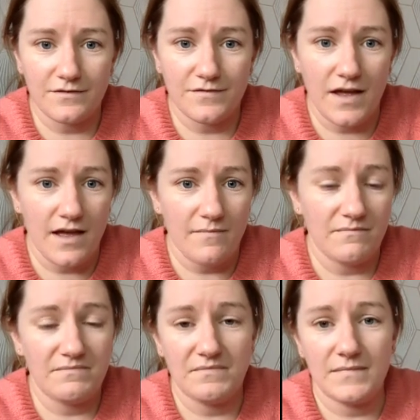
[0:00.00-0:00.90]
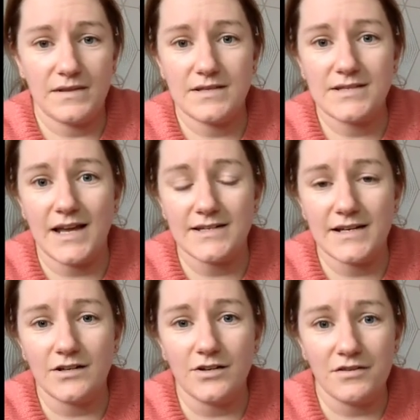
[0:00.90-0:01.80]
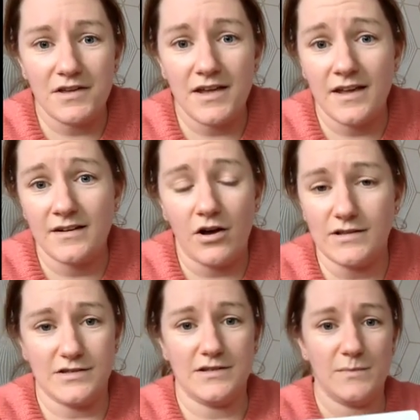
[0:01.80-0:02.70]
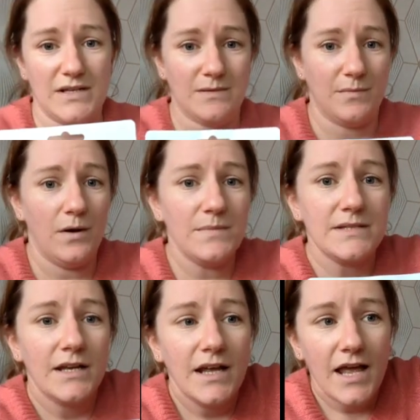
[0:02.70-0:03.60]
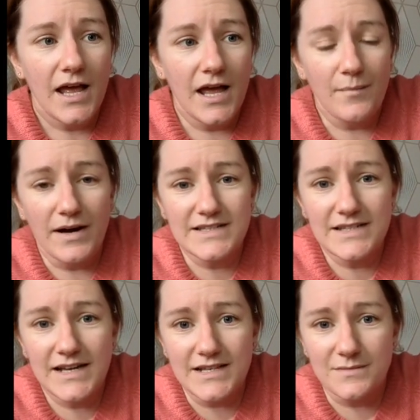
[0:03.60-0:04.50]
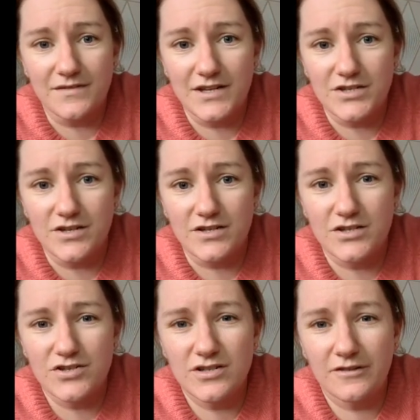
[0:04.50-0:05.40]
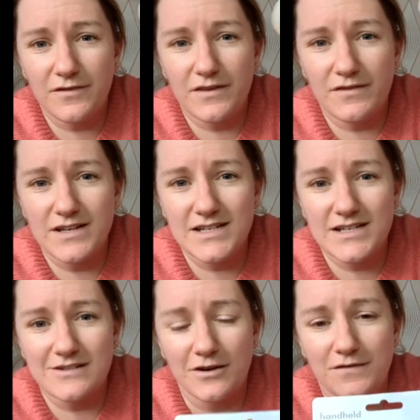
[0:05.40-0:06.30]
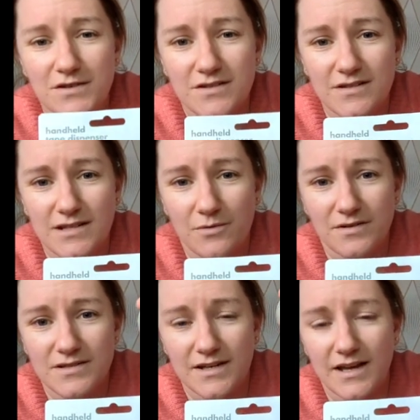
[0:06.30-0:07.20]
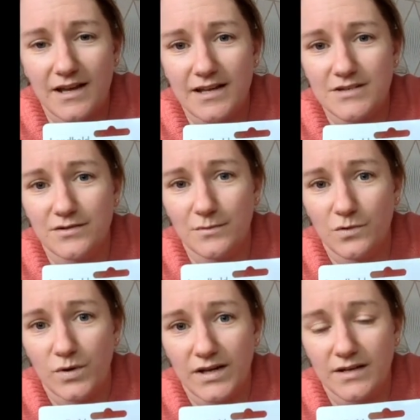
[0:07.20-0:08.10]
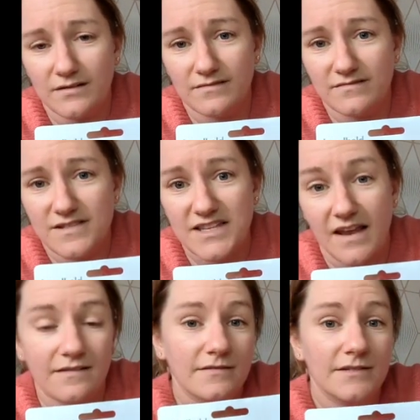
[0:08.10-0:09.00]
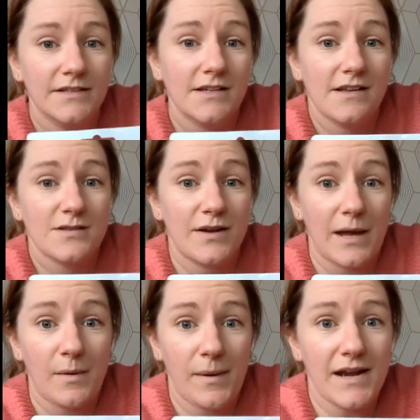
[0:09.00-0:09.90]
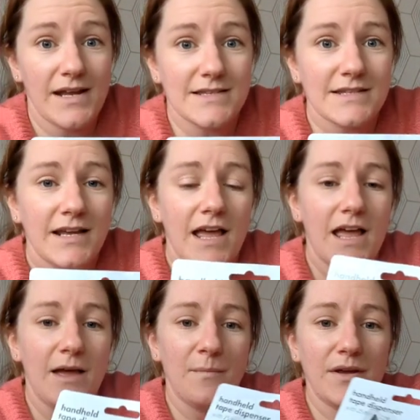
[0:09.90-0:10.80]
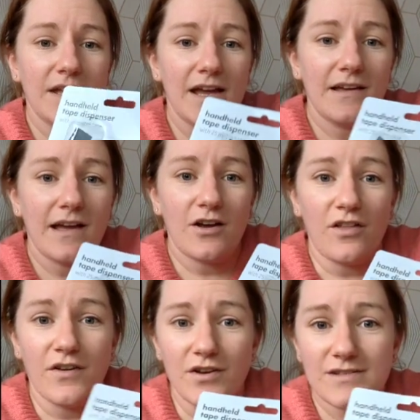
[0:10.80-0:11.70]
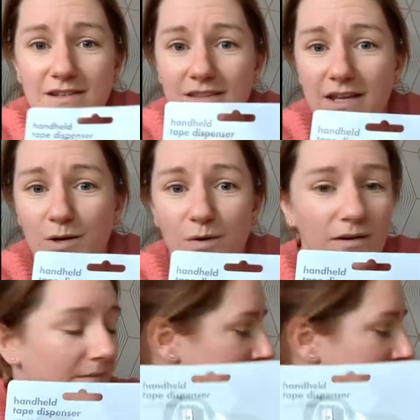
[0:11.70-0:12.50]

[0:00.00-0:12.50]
of Scandi clothing, all sorts of bits and bobs, but I did get some of this just for the vintage stuff, just because I want to get it done quick and sent so I get my pennies. But yeah, I got those, they're cool.